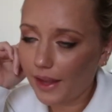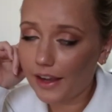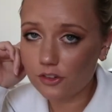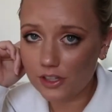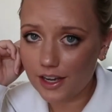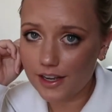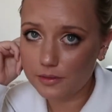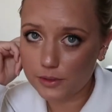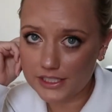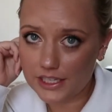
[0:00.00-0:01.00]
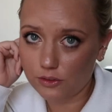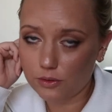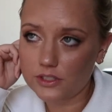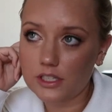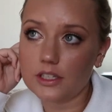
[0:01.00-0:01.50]
actually got
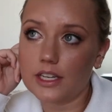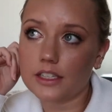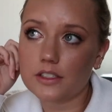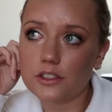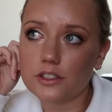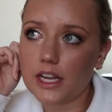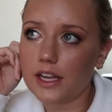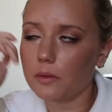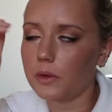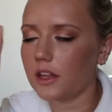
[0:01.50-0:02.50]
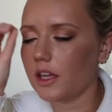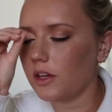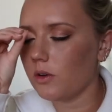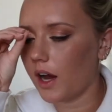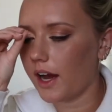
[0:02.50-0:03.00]
rescheduled to next Thursday, and I'm like, thank
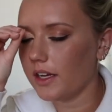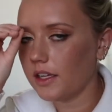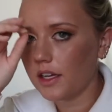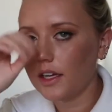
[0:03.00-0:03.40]
you God,